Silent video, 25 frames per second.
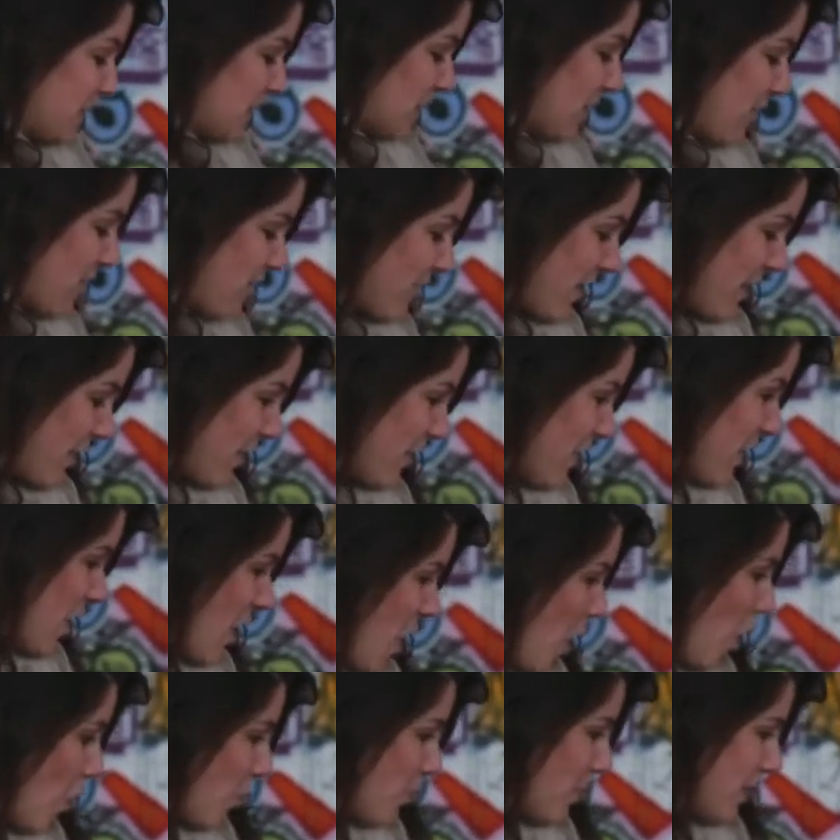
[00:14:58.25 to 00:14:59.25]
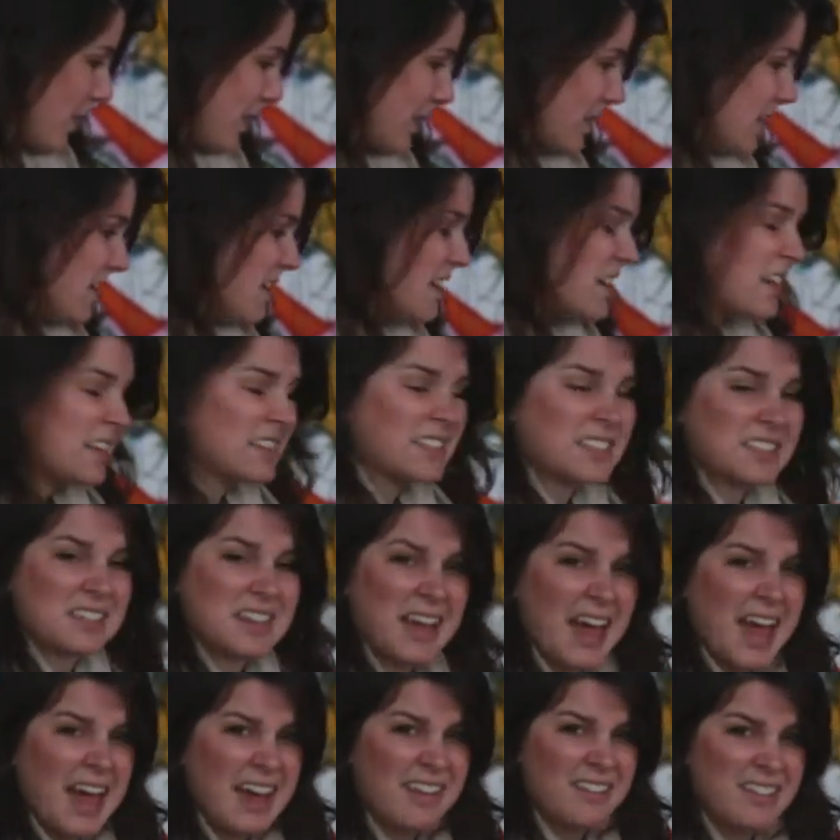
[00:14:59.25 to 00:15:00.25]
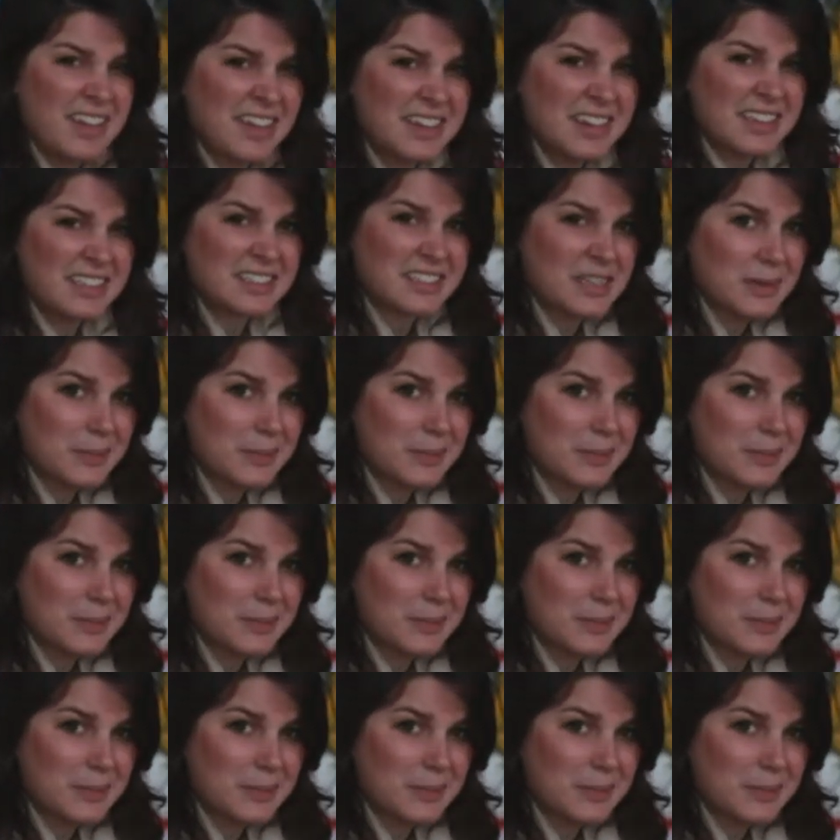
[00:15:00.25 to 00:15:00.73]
It's very open. Doesn't have any